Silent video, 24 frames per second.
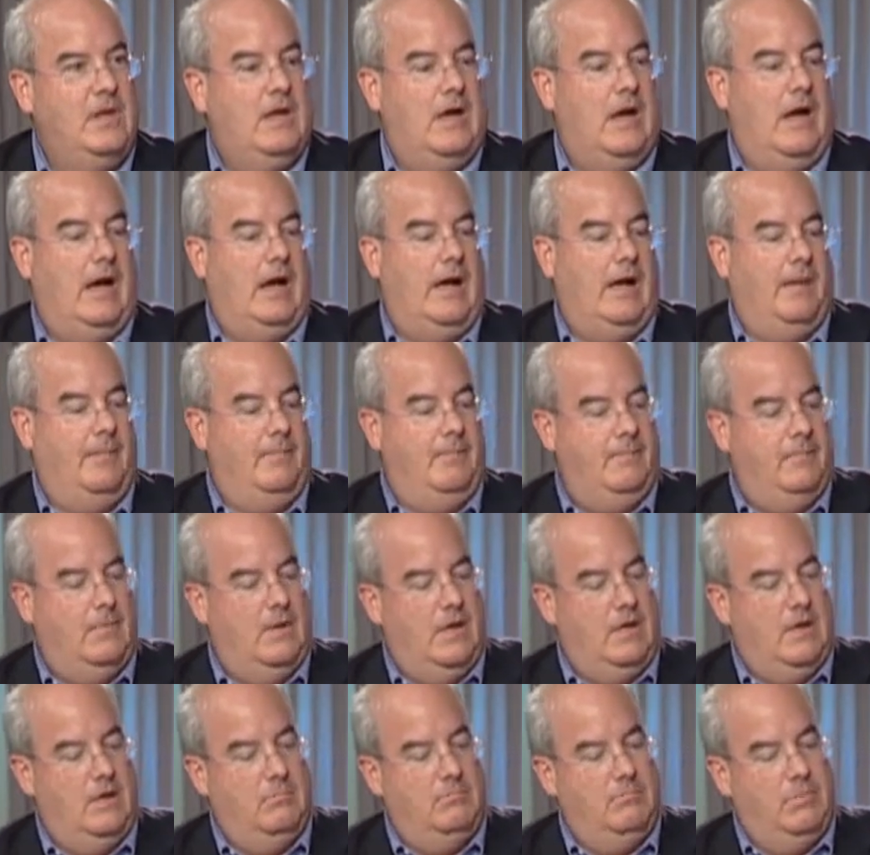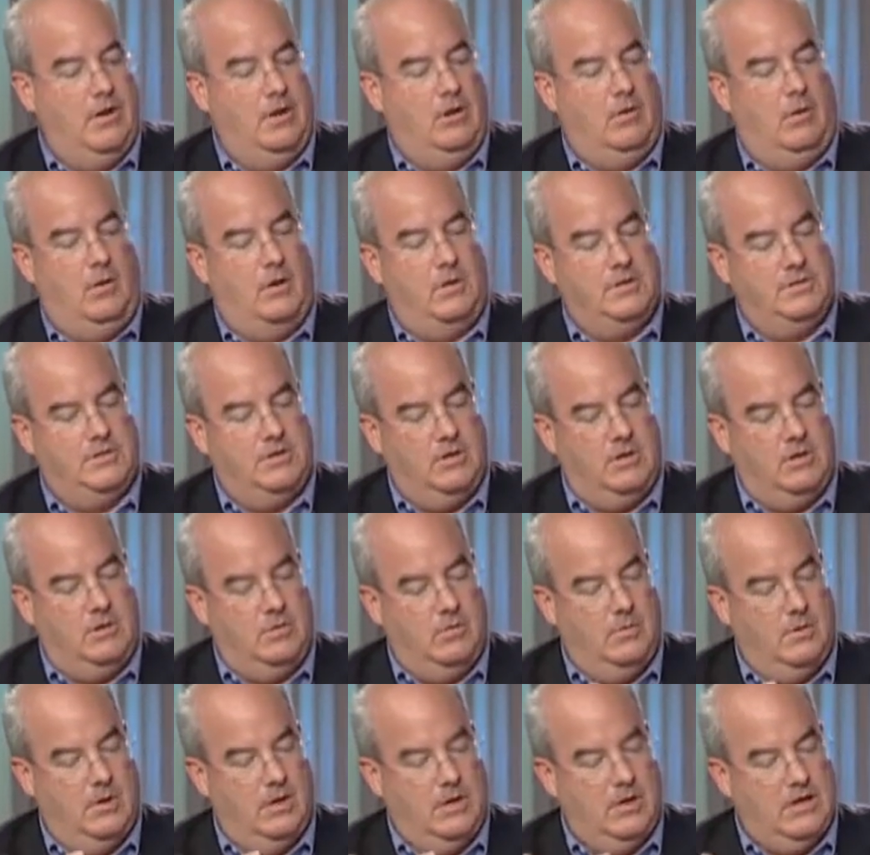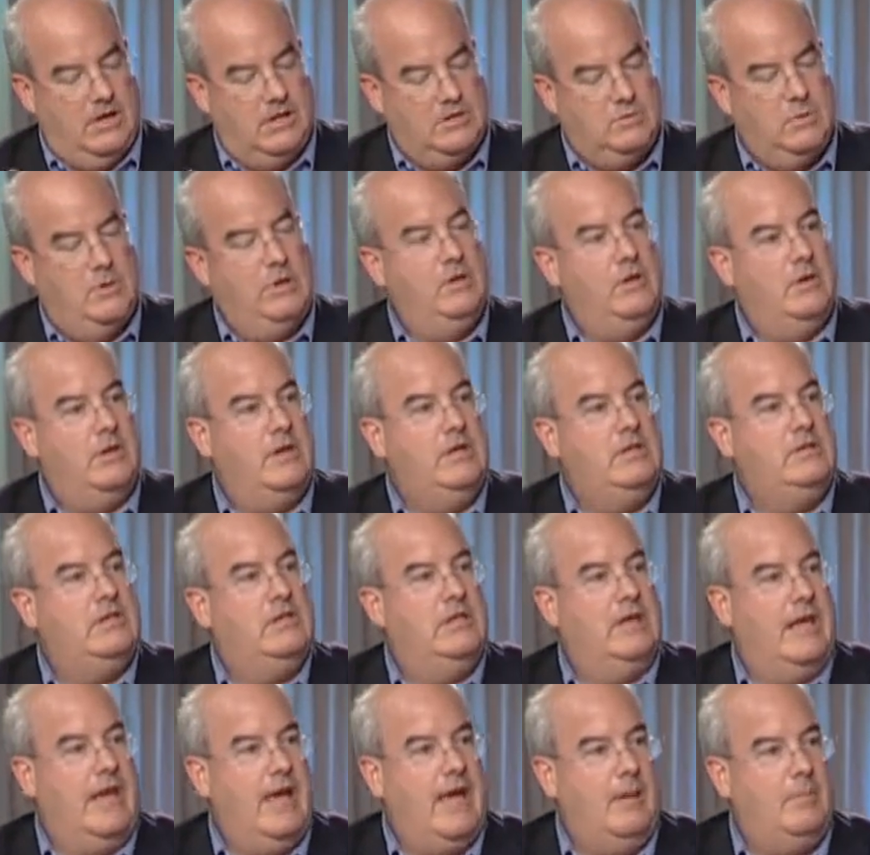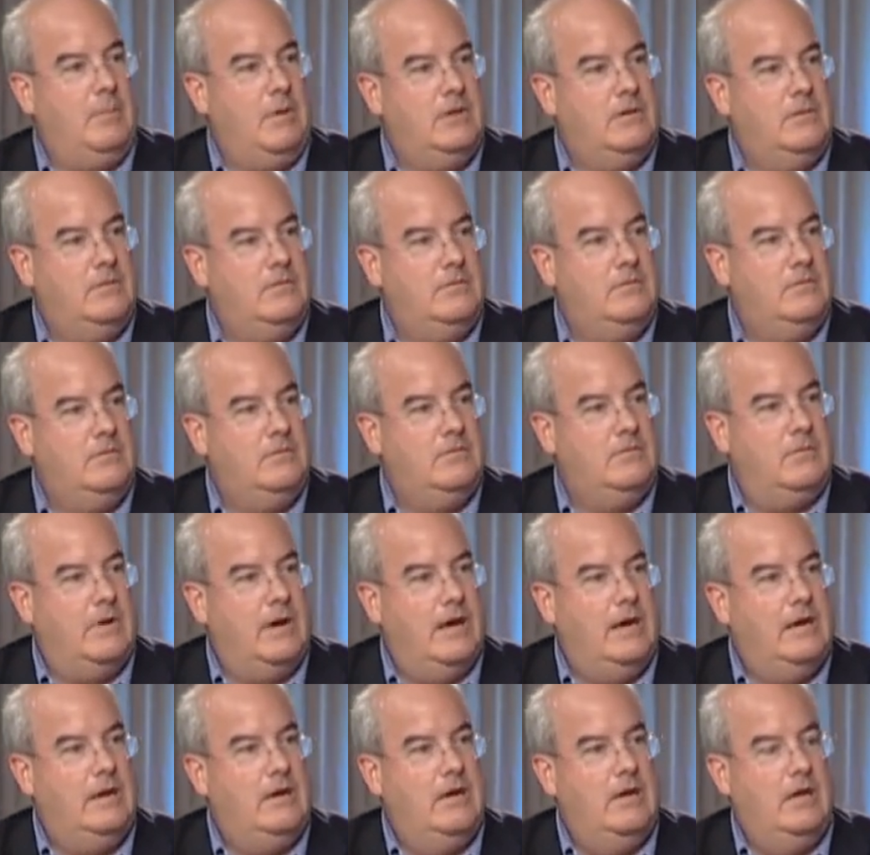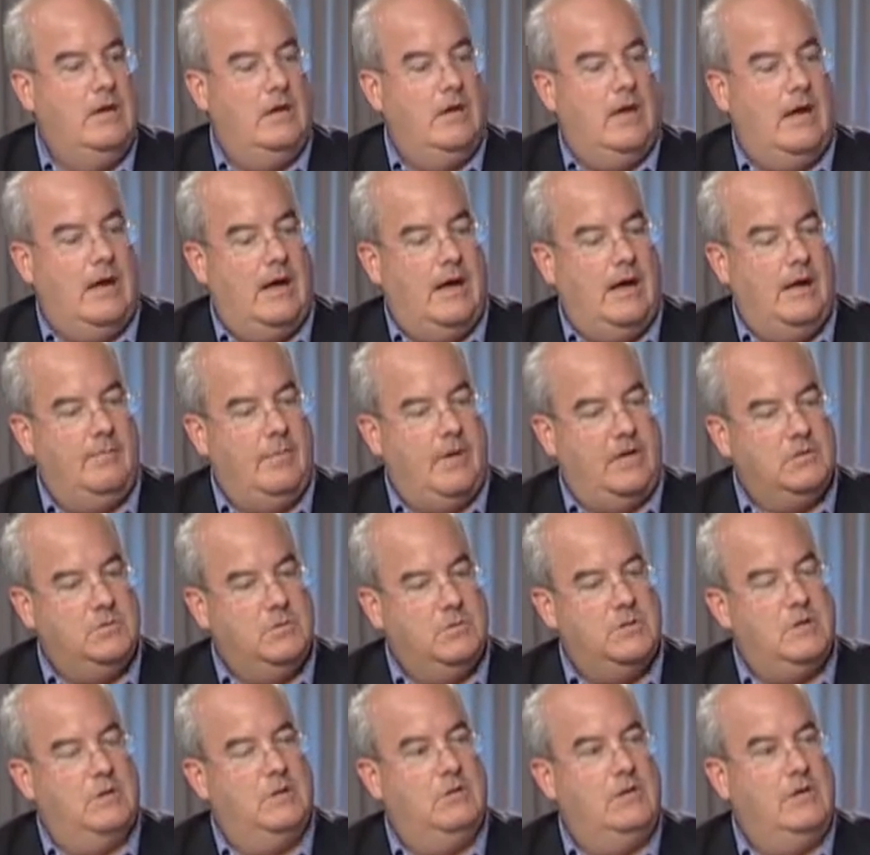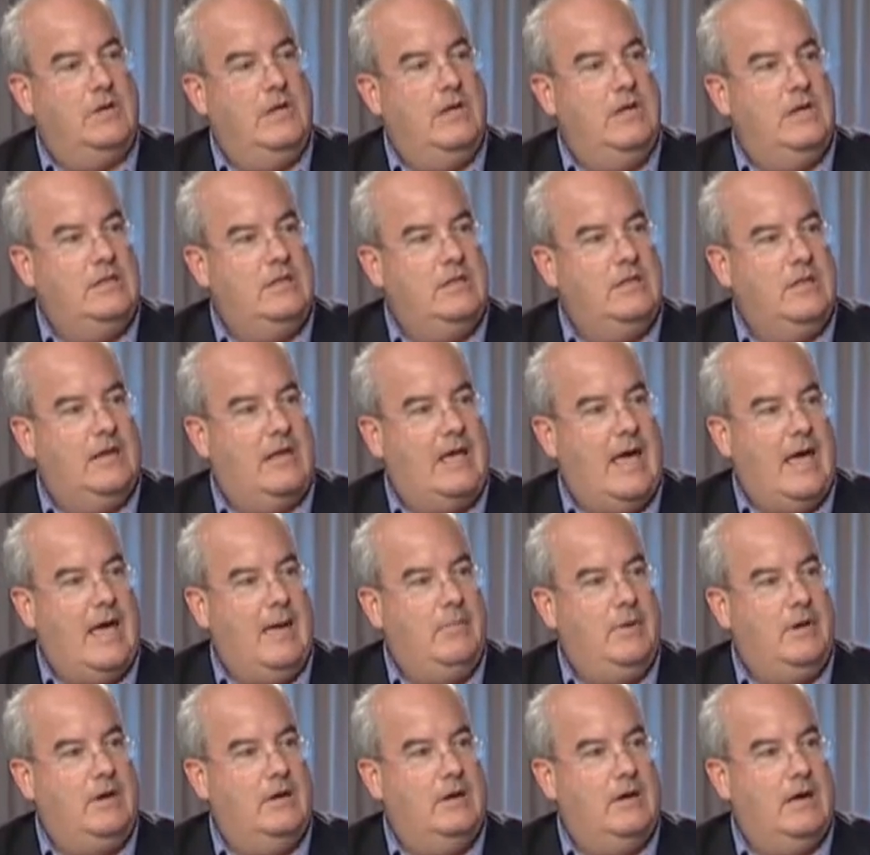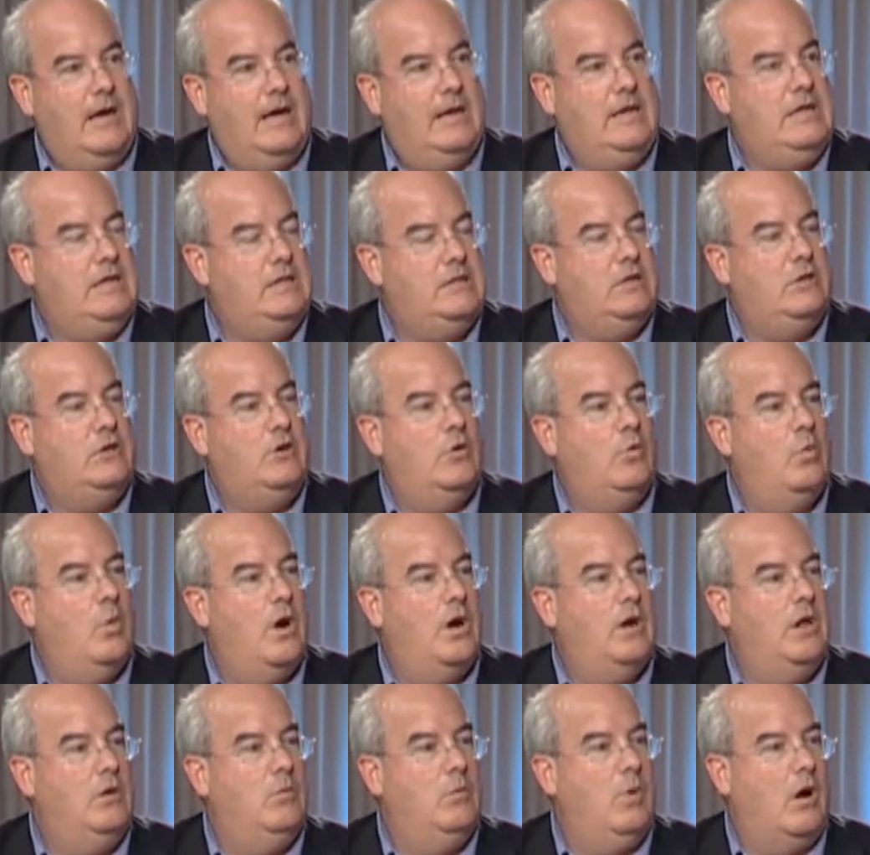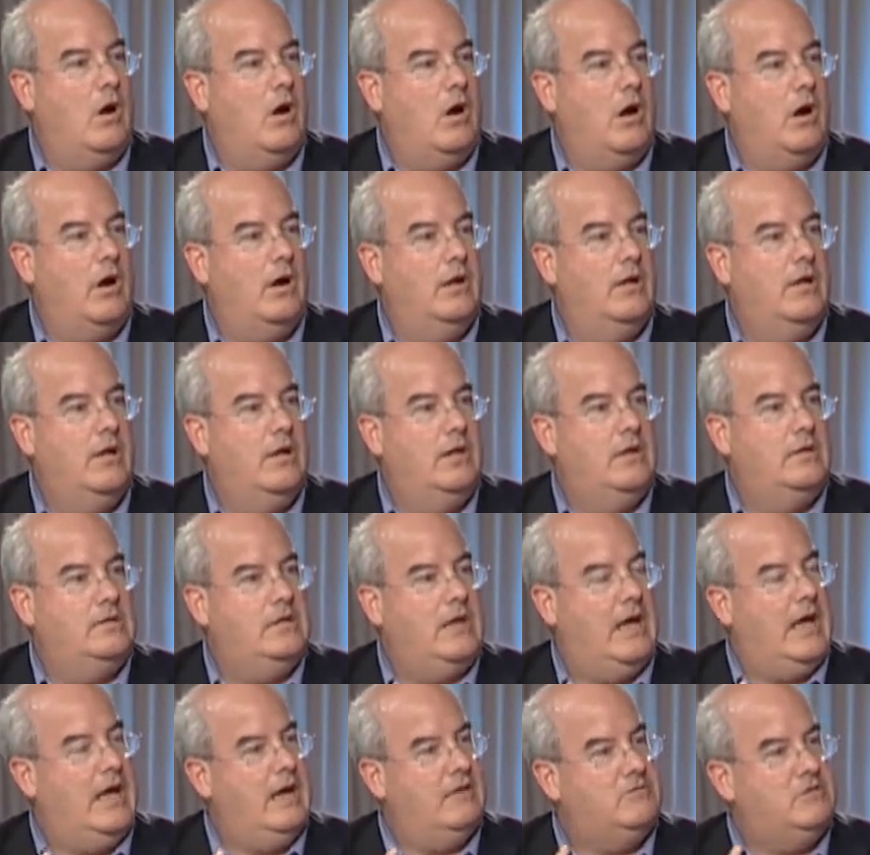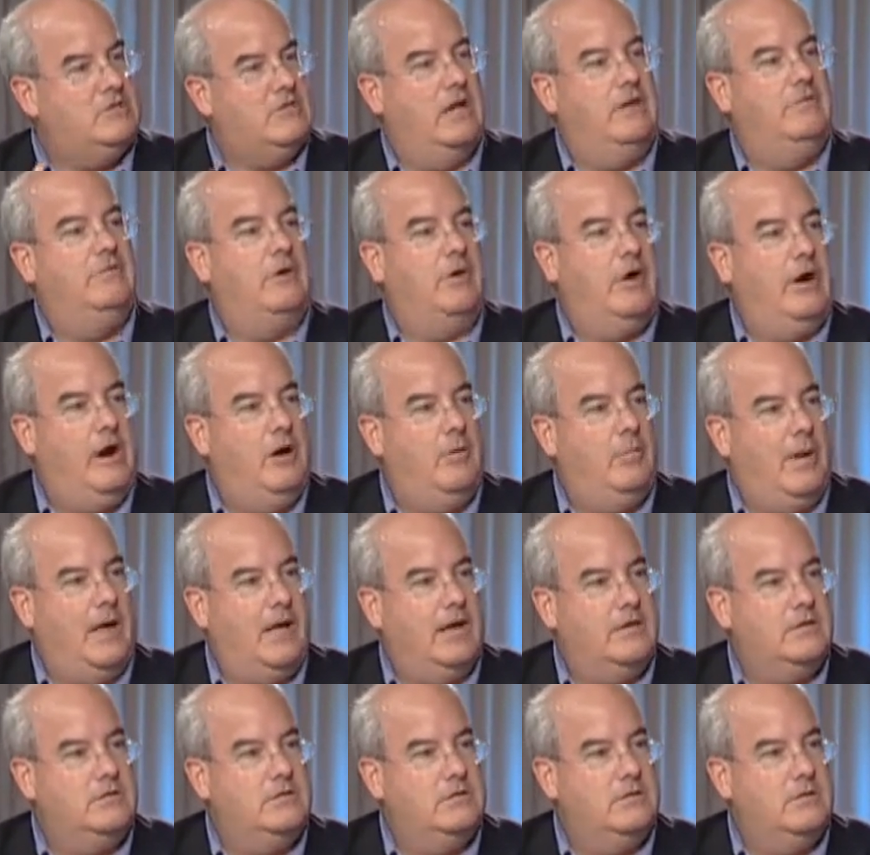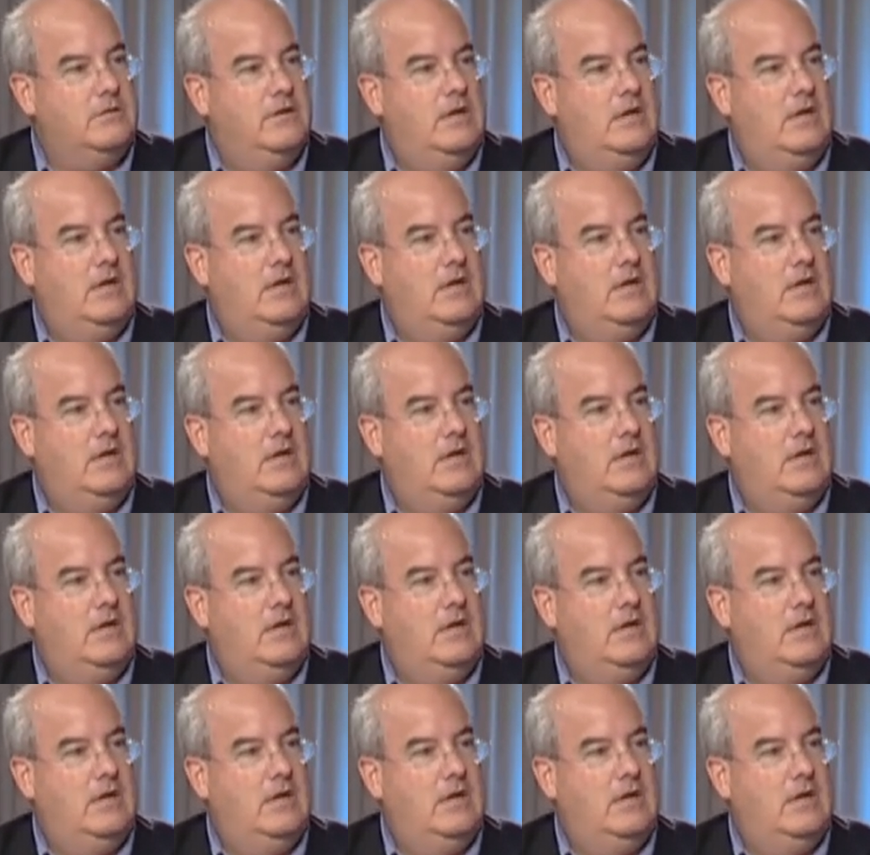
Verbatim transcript: Um, but also, as we look into the cabin, right? Um, as we start looking into the cabin, I need to know where you are to have safer airbags.